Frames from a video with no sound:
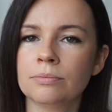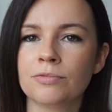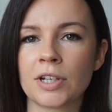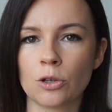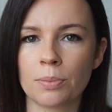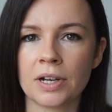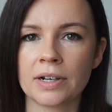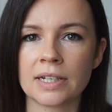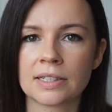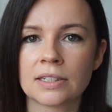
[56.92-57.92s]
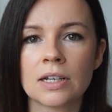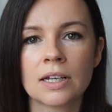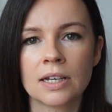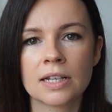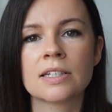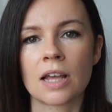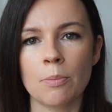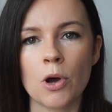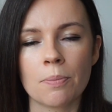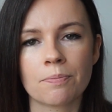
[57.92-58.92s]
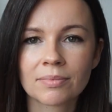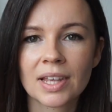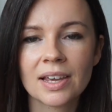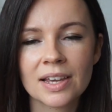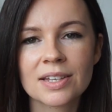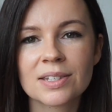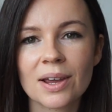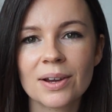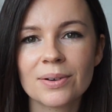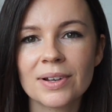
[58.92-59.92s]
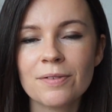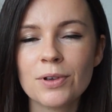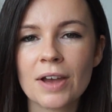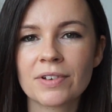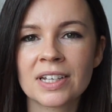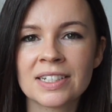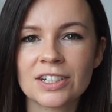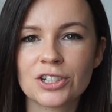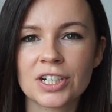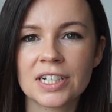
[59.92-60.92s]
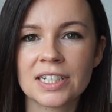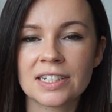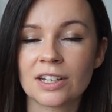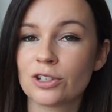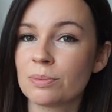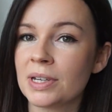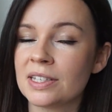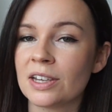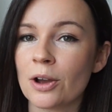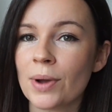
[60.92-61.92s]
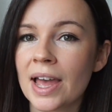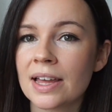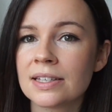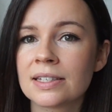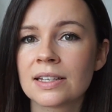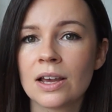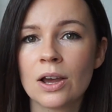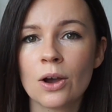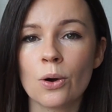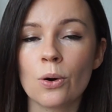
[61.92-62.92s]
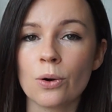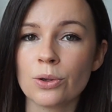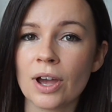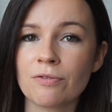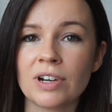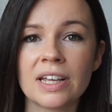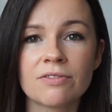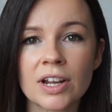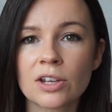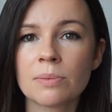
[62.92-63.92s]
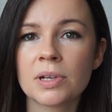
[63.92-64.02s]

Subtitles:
bring your period to come on. So if you have a condition such as PCOS, or you have really irregular